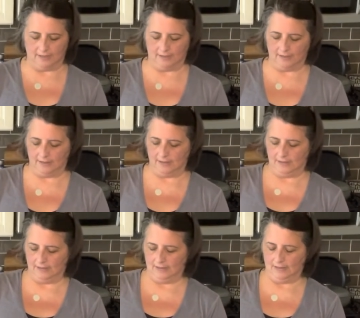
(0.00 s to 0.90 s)

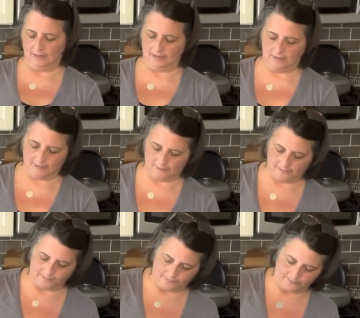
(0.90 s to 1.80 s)

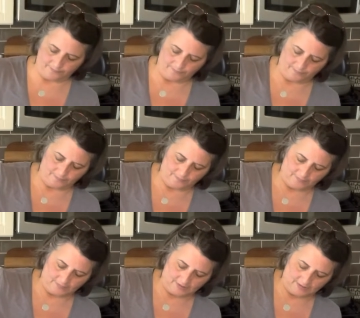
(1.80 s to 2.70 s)

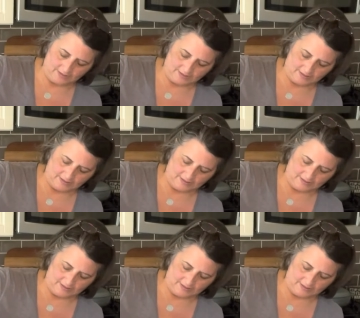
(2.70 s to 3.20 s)
Nobody speaks.